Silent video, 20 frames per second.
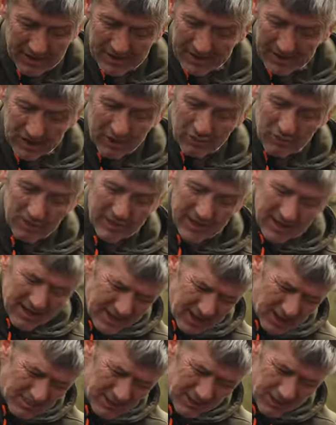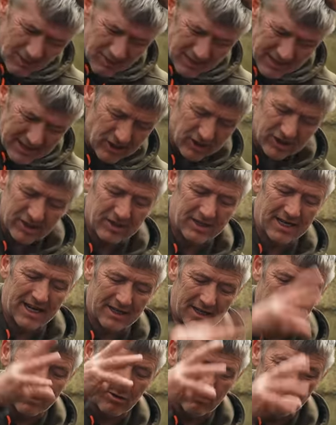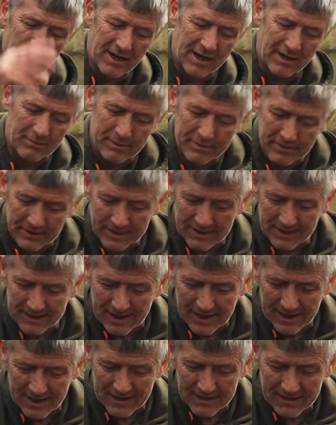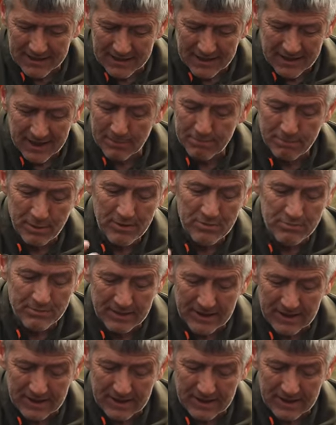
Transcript: So they come along, they just take the whole lot up and boom.